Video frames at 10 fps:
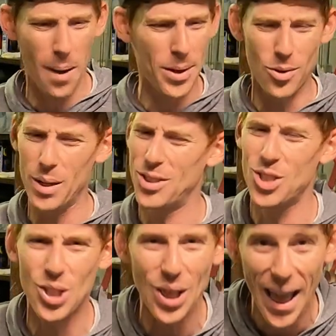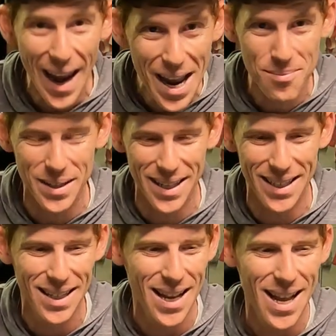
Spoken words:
I mean, dude, it slammed it.